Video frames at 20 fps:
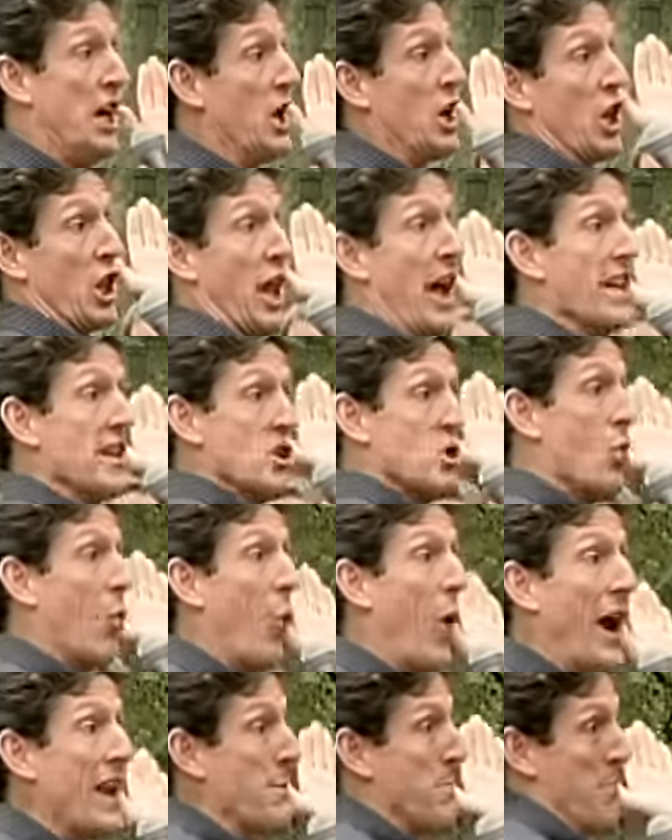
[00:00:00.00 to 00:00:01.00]
enlightened
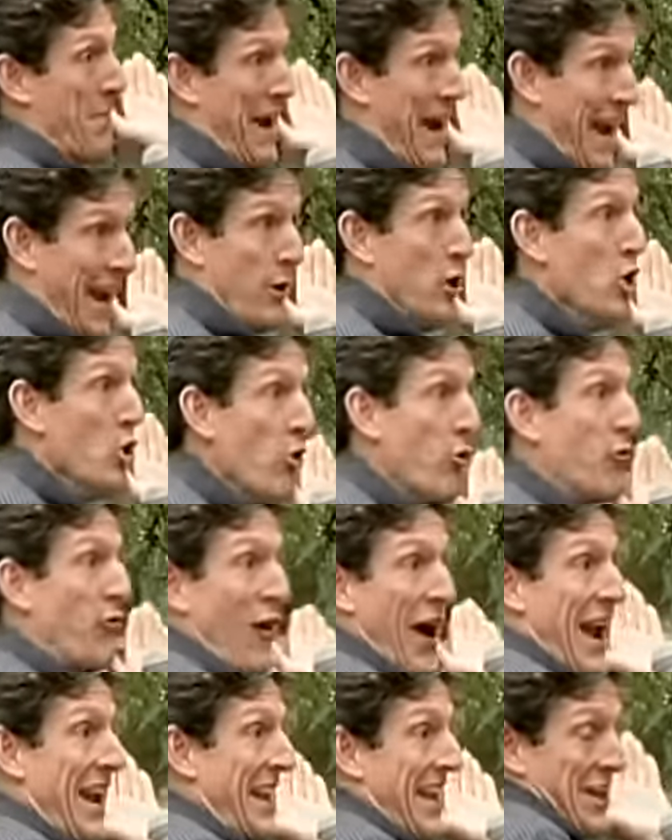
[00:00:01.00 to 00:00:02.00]
white man who
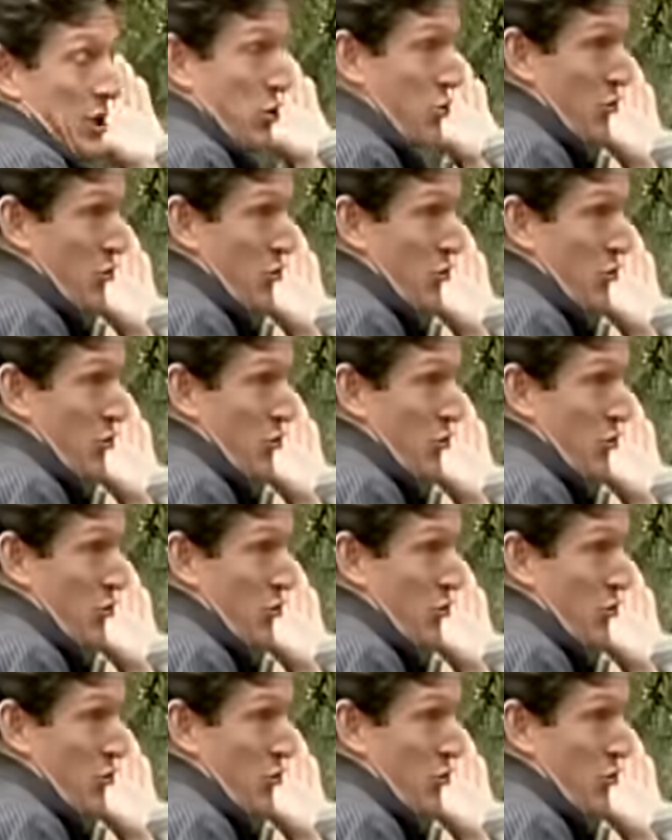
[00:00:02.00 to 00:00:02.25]
finally has